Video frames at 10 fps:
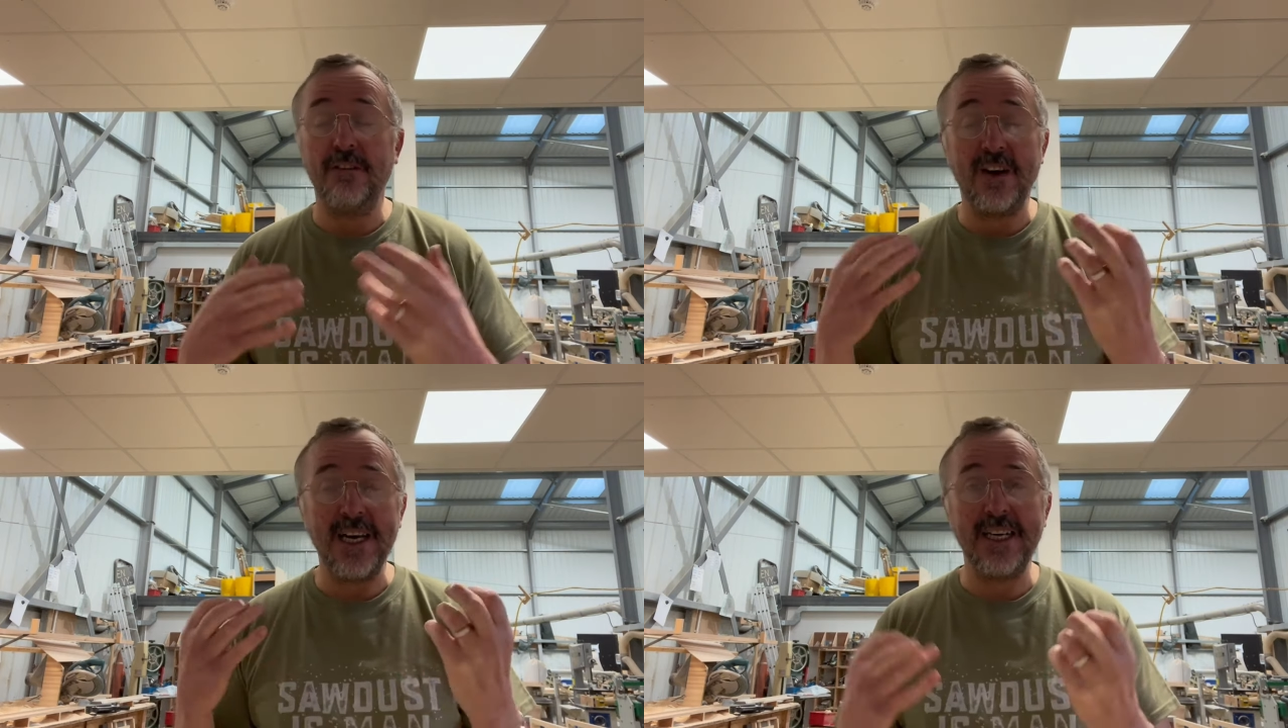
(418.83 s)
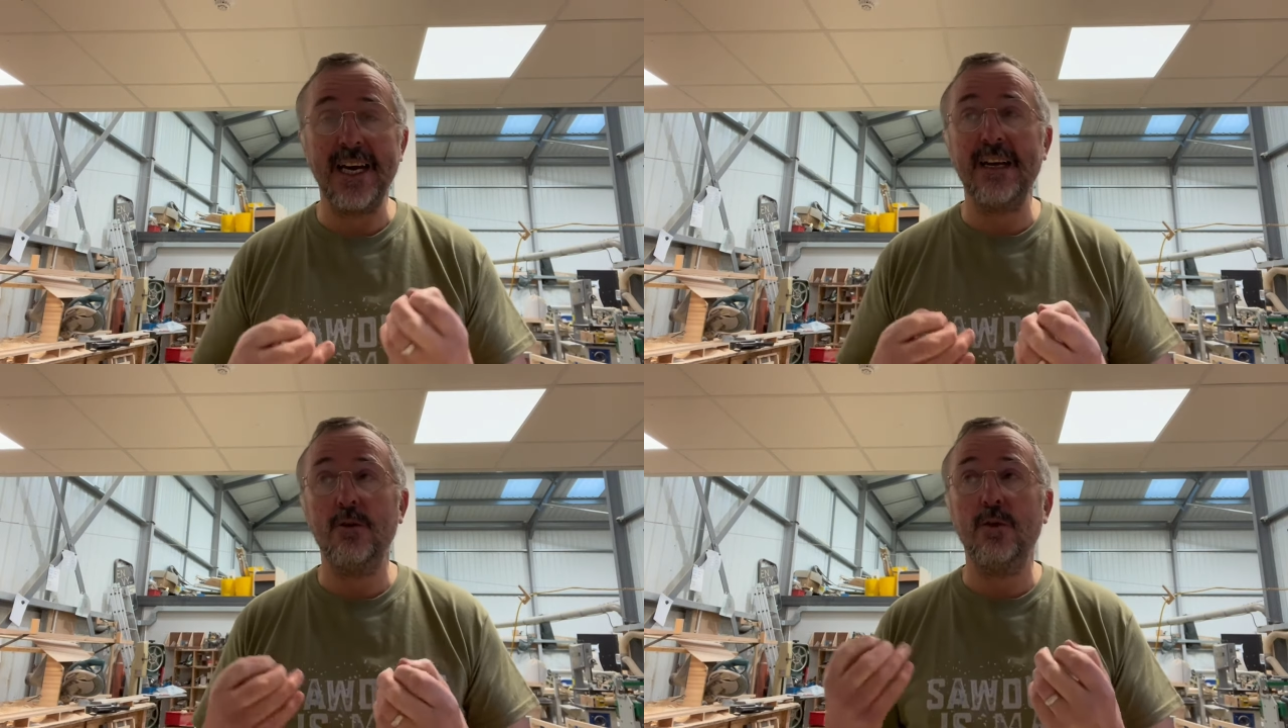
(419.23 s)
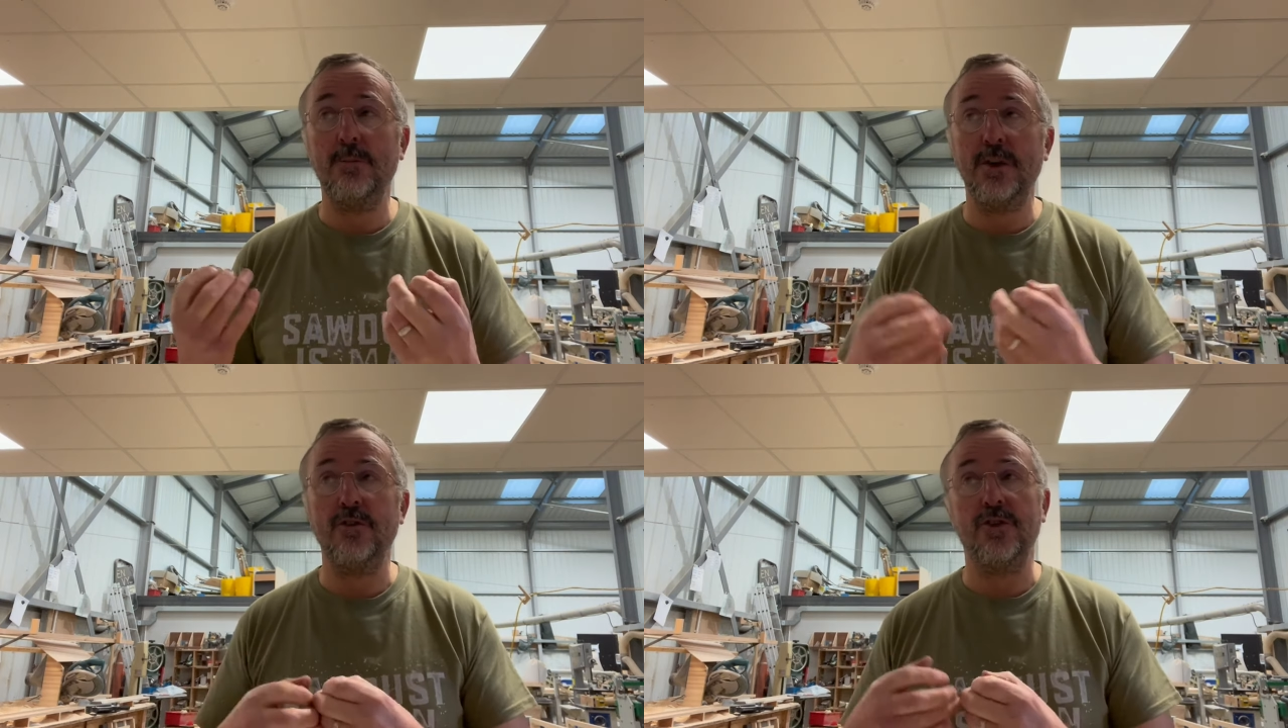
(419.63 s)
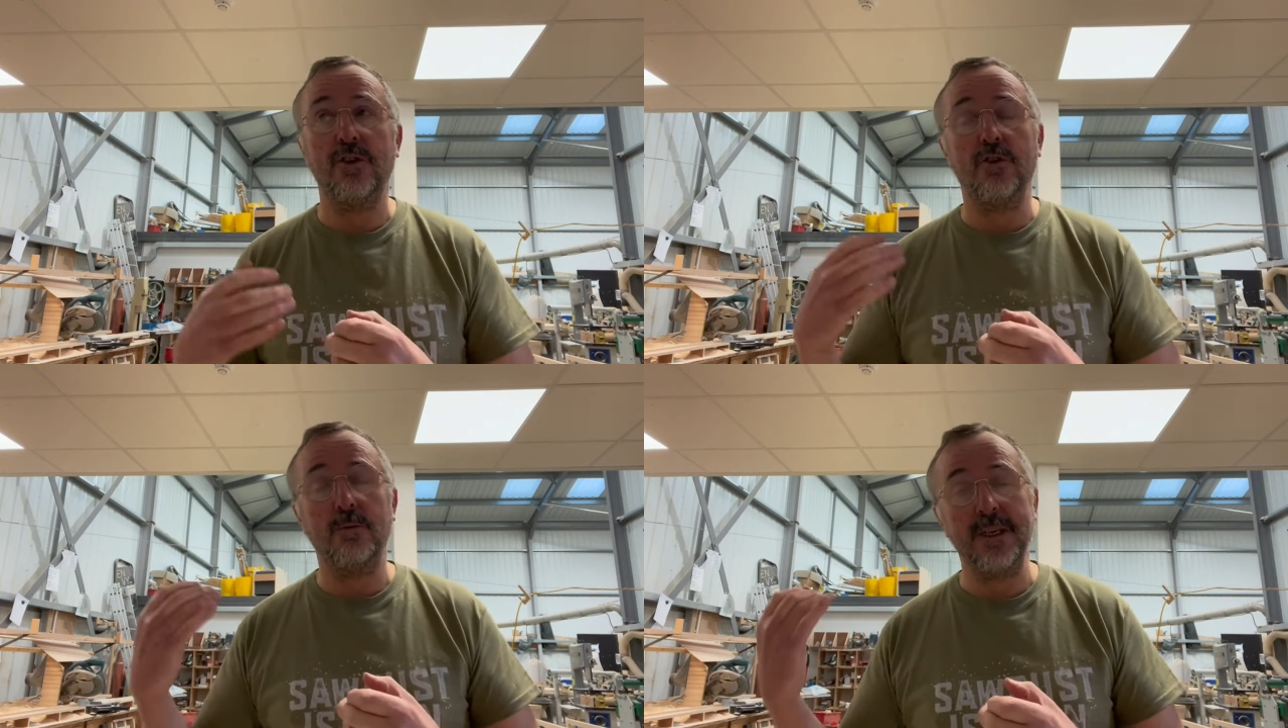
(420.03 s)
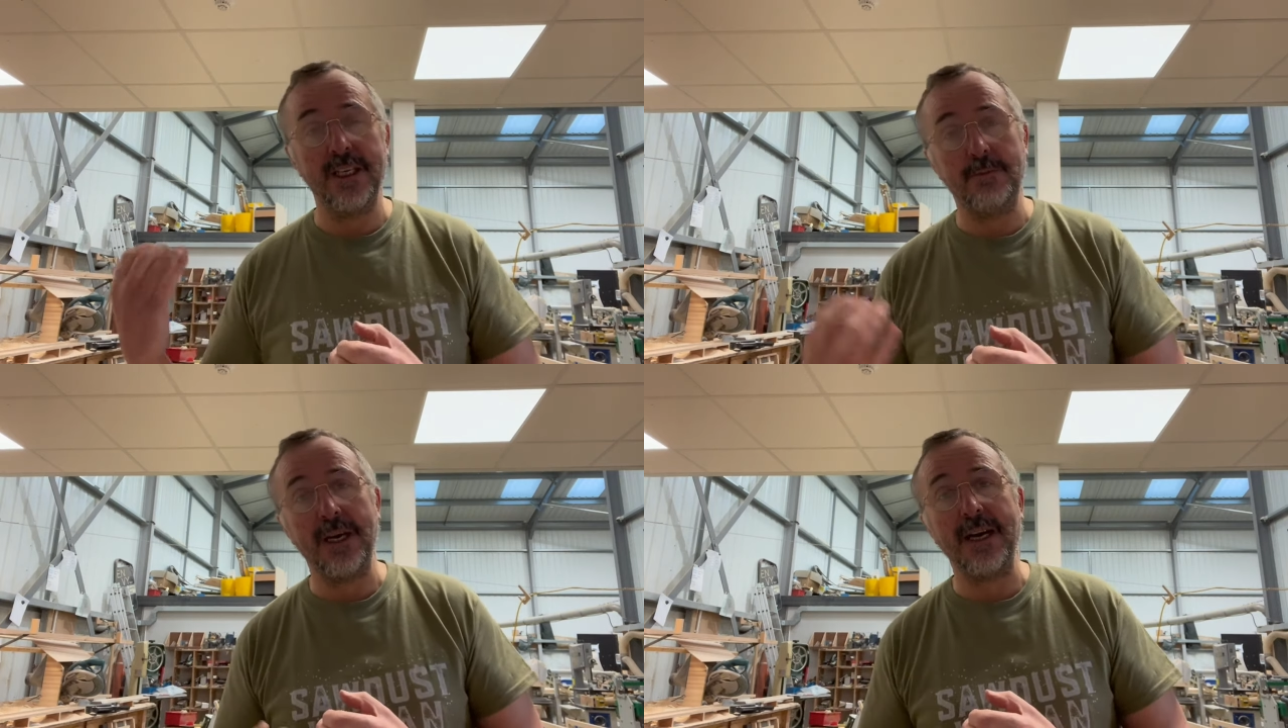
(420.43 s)
Find out who the production company
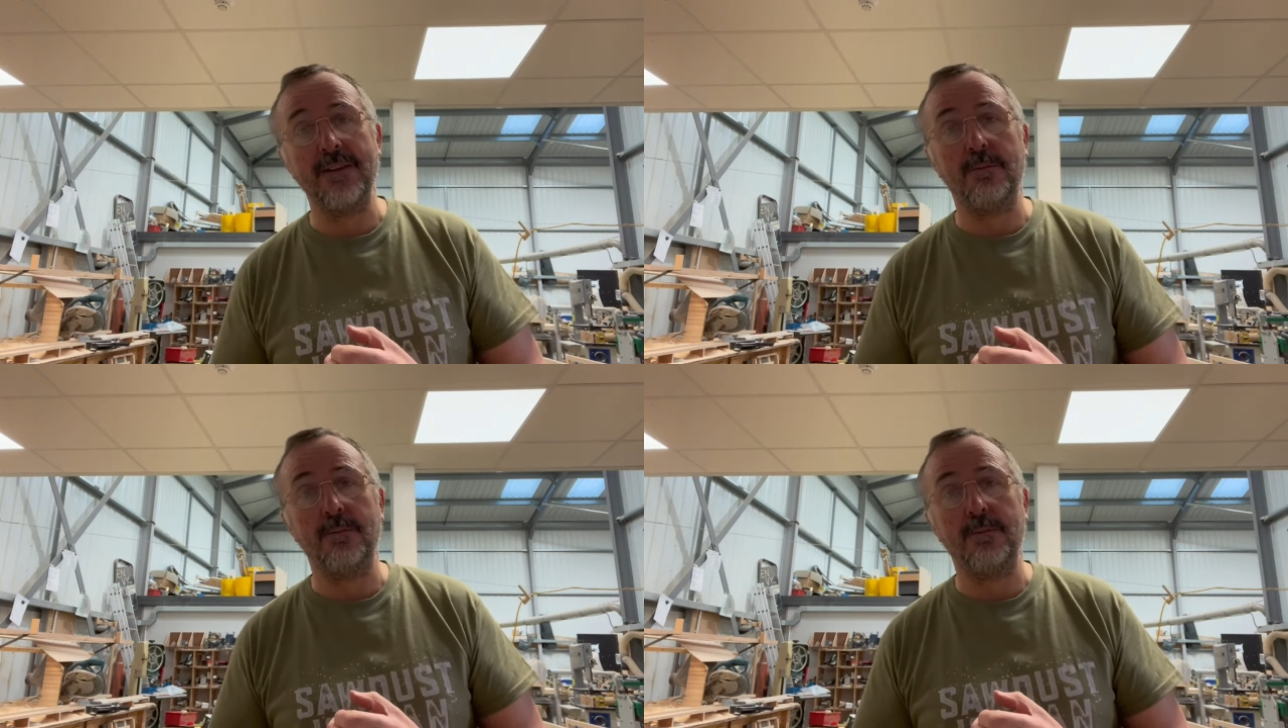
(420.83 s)
is behind the